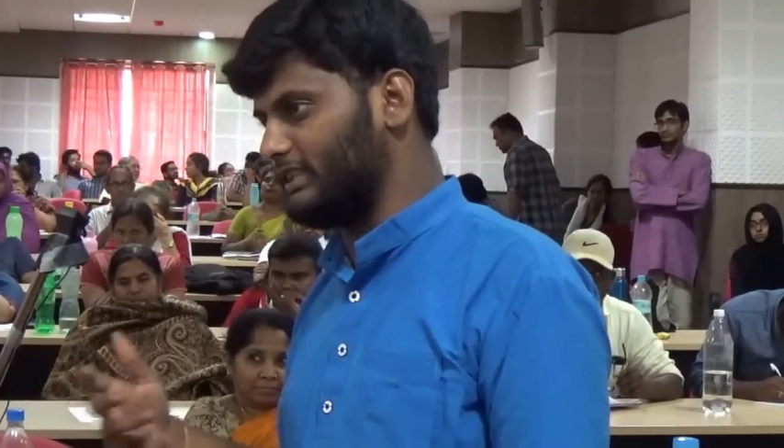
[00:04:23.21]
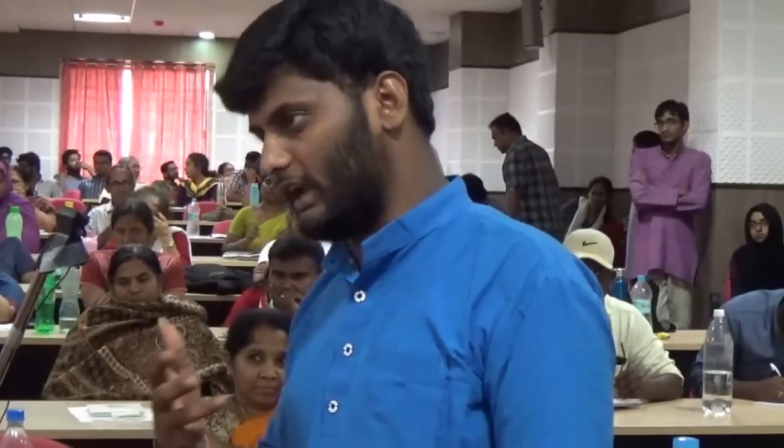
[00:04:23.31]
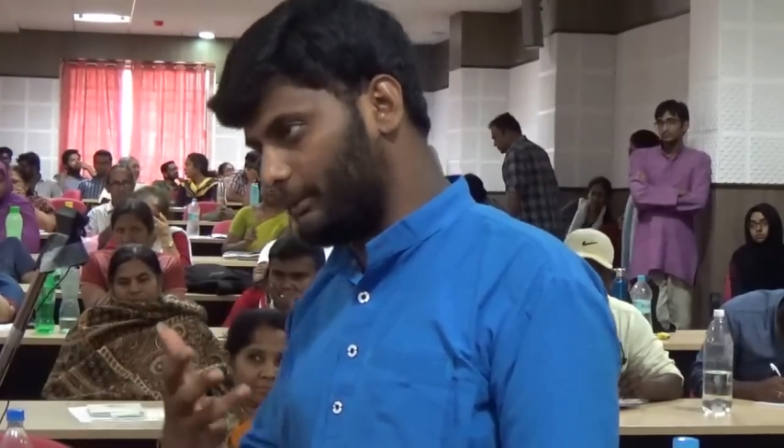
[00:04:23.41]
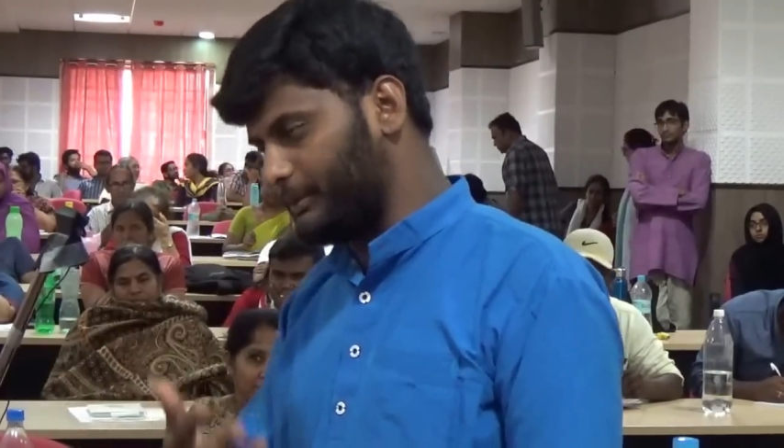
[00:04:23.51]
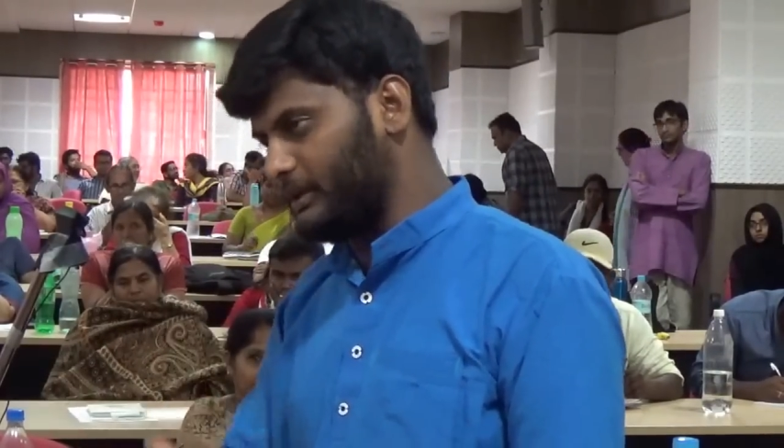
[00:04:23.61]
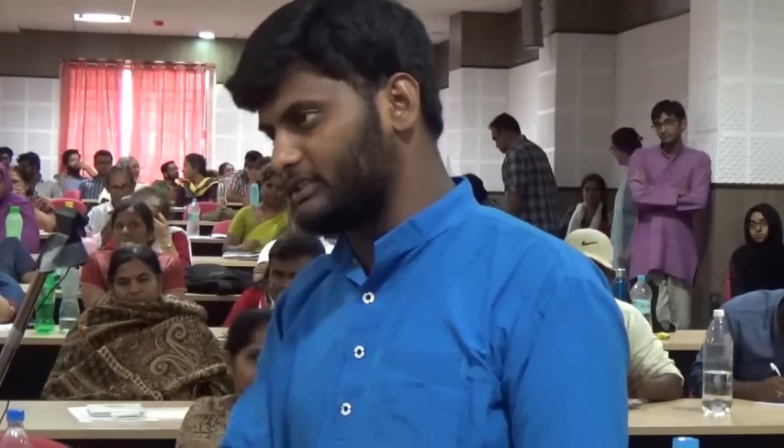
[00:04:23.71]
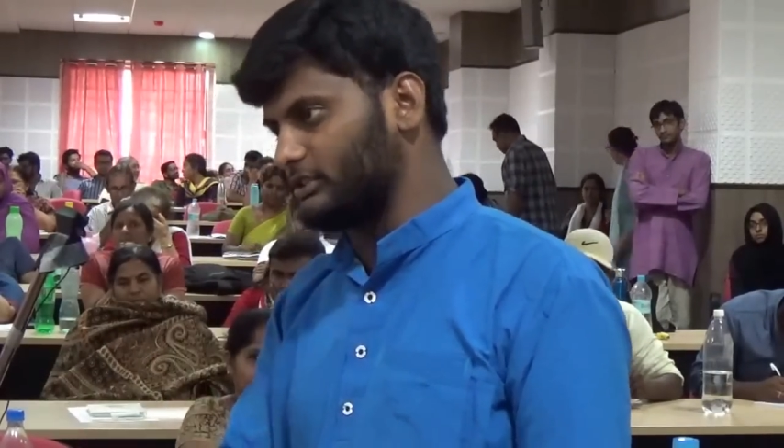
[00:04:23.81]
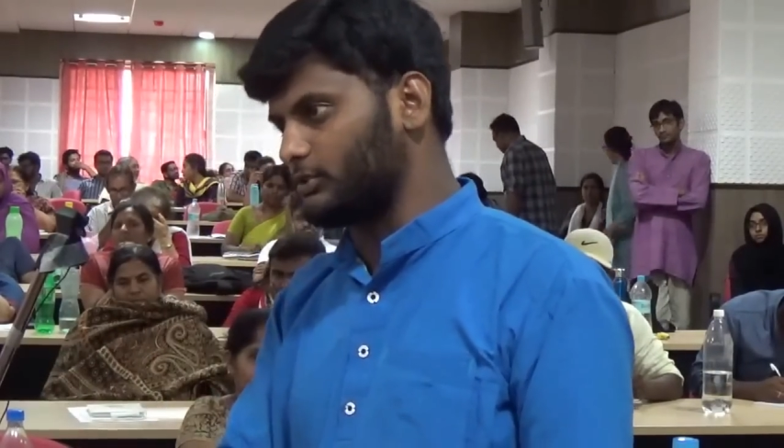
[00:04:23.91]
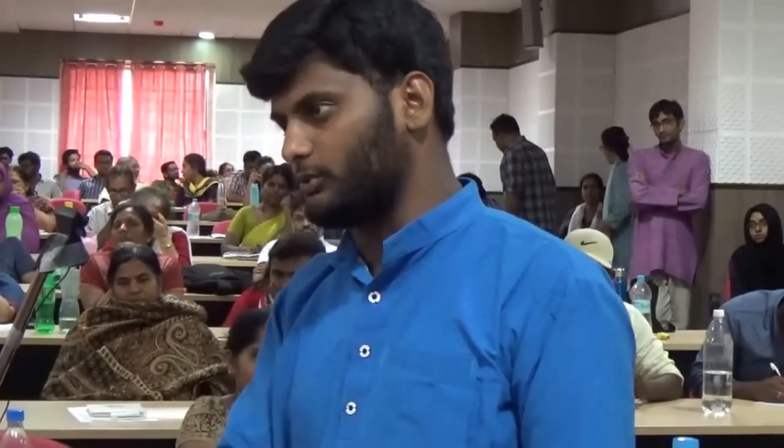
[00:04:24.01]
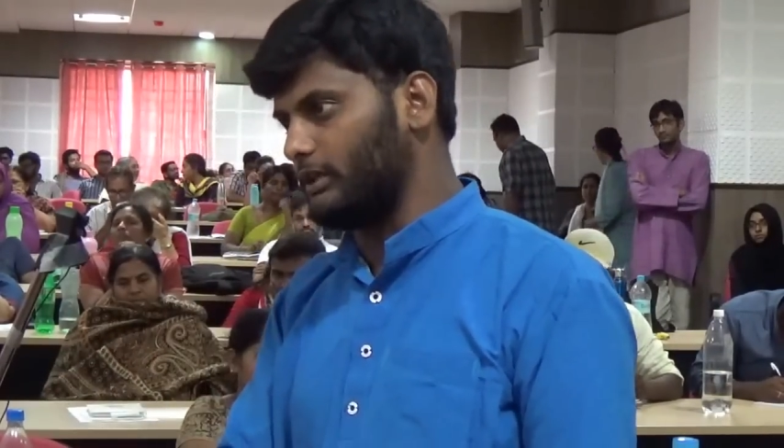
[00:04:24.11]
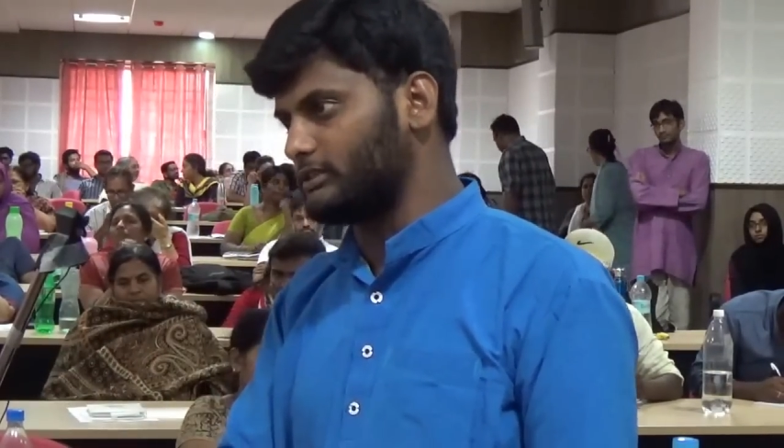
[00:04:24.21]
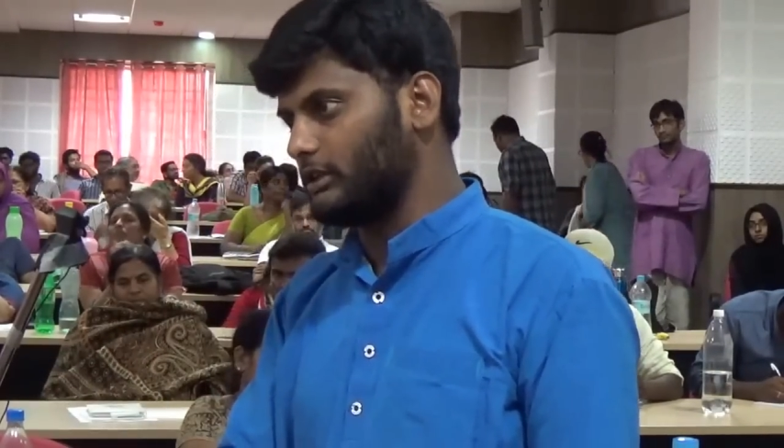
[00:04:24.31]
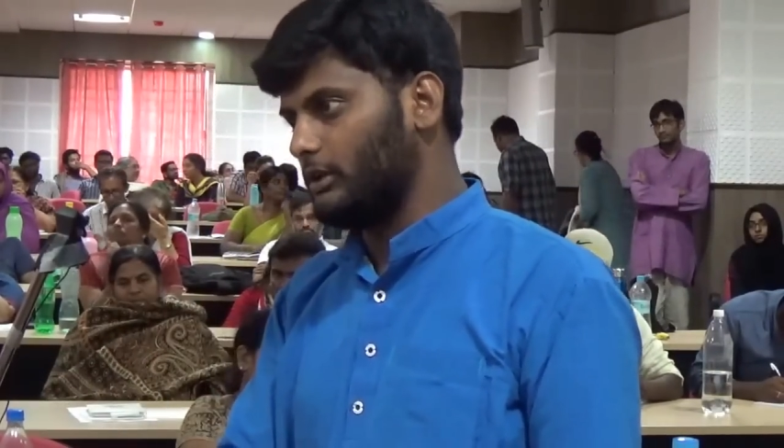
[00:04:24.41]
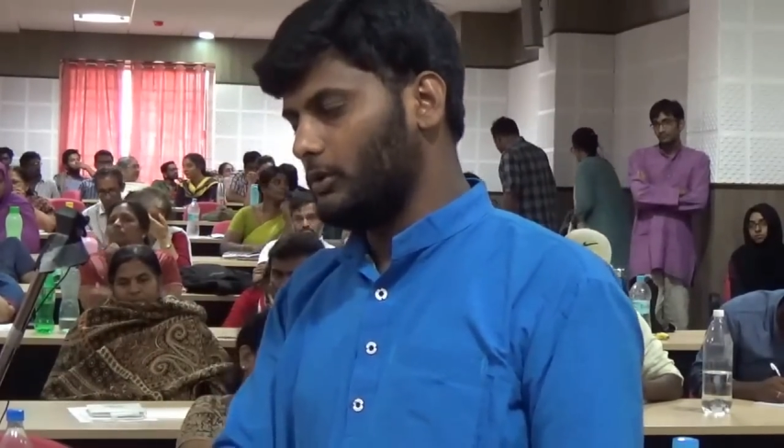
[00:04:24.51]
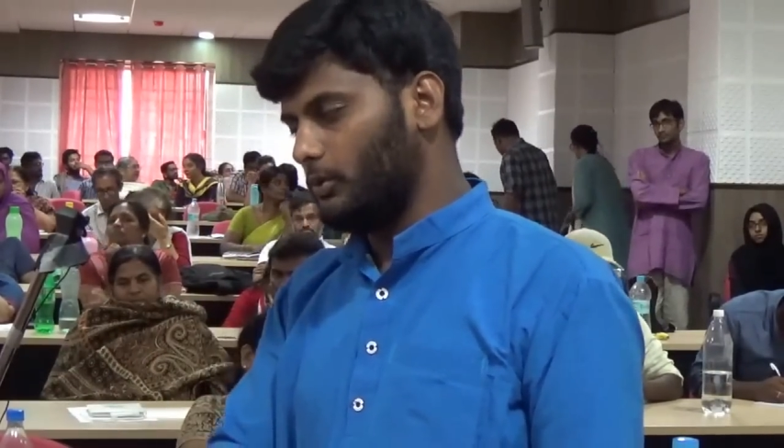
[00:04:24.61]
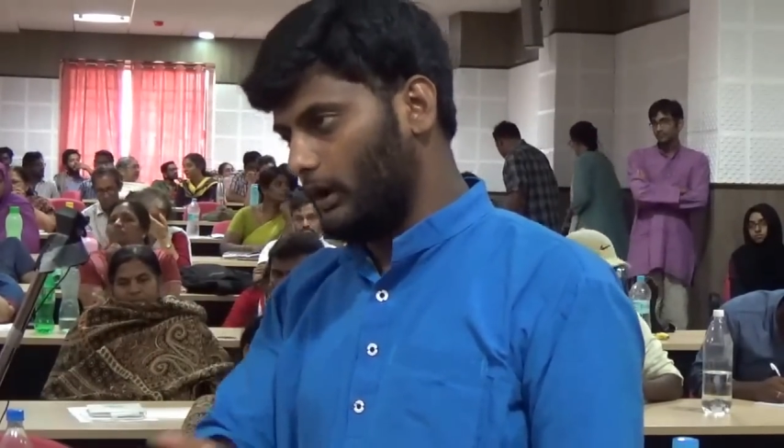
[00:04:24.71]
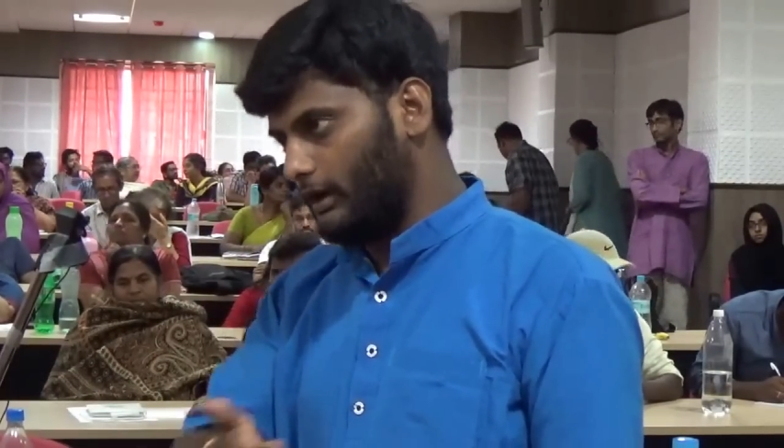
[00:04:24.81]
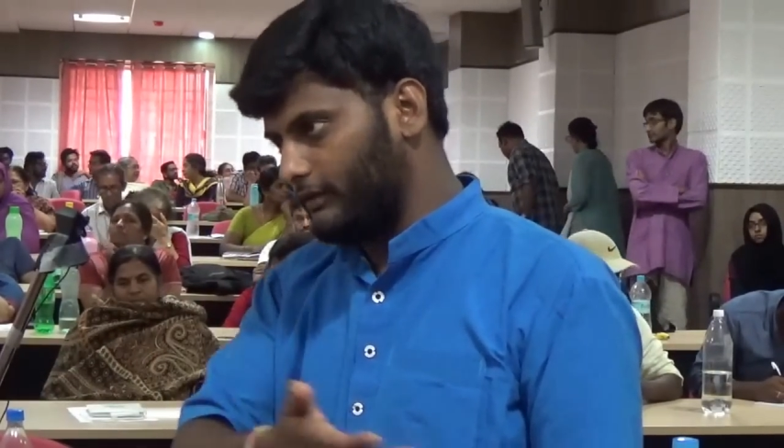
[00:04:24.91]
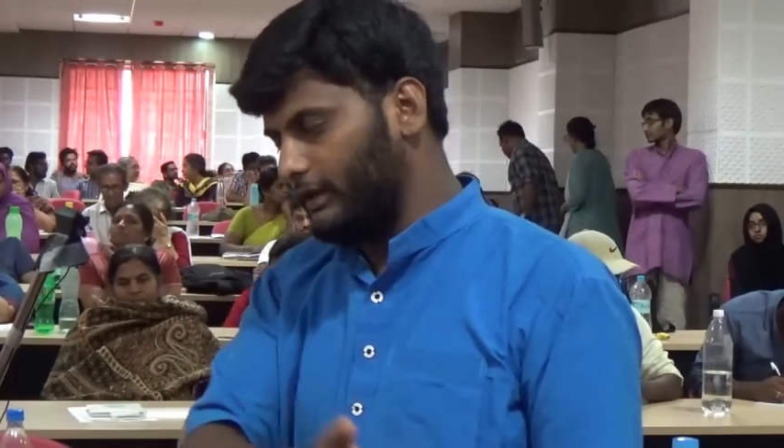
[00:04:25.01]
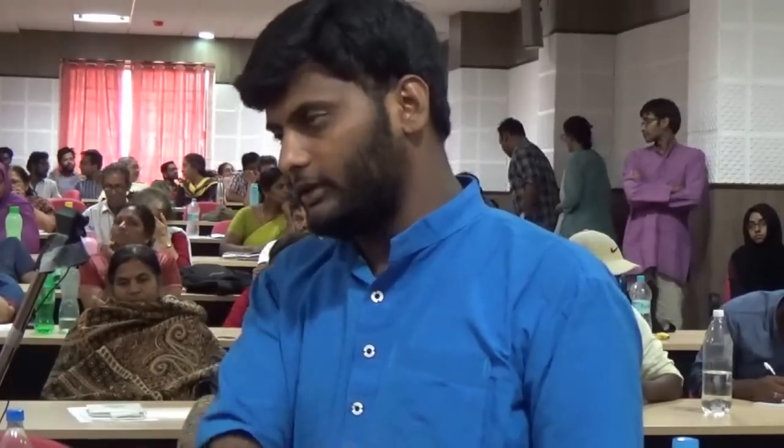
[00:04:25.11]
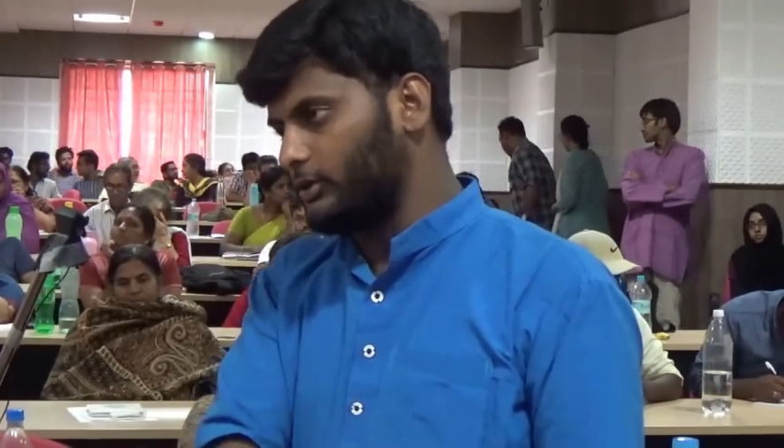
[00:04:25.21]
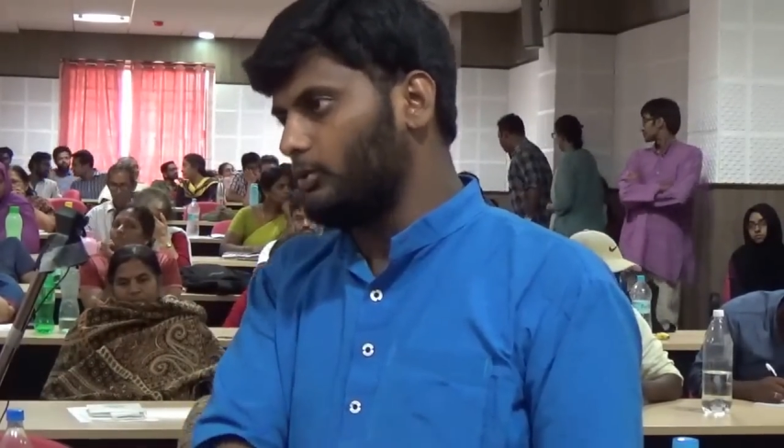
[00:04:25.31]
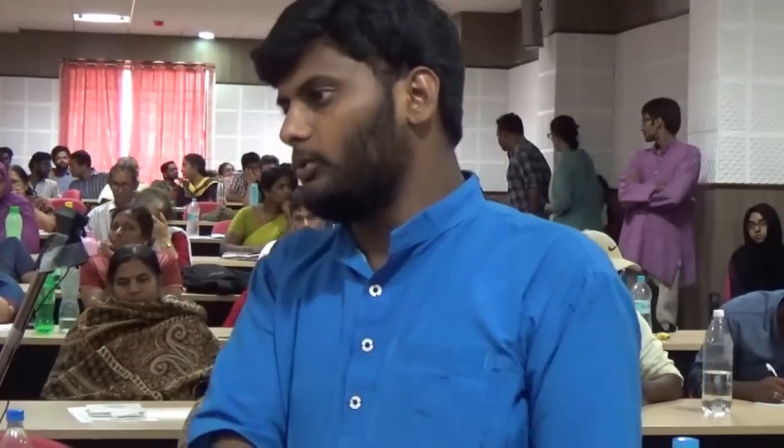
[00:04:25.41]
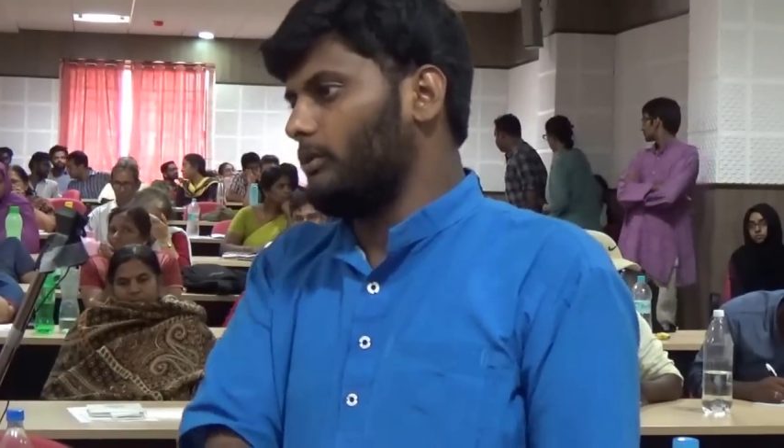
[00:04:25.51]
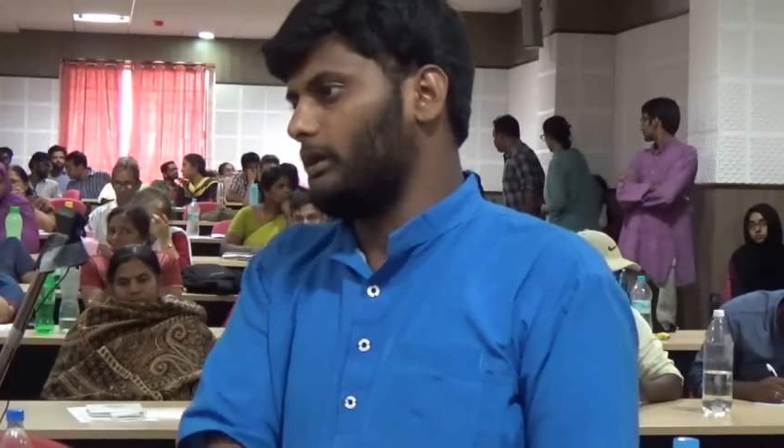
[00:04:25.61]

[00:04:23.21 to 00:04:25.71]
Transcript: There are PhD students who are yet to